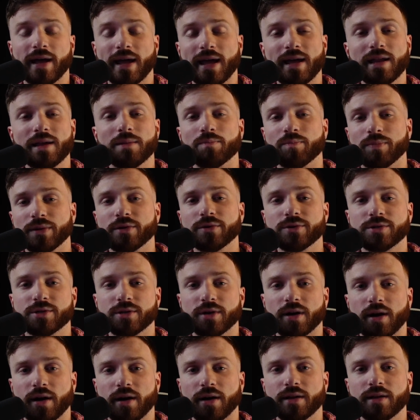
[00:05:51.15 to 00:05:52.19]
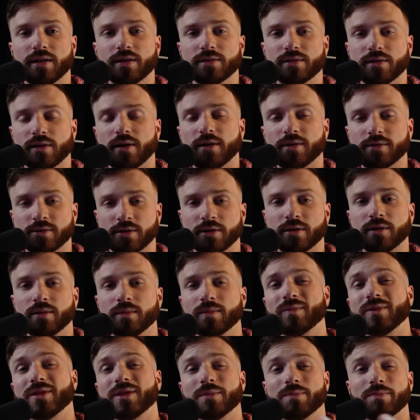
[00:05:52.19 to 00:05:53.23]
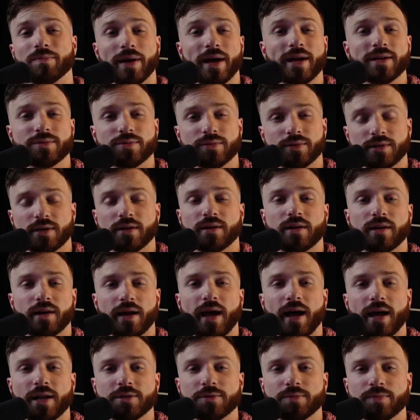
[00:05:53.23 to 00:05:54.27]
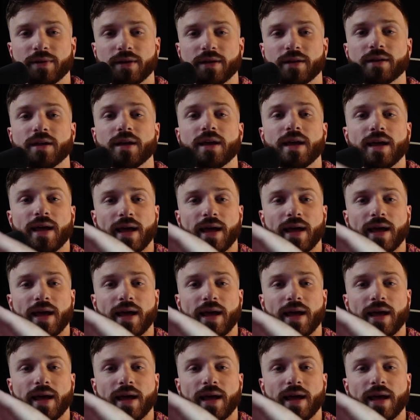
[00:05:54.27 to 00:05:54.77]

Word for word: and it builds your audience long-term with the best return on ad spend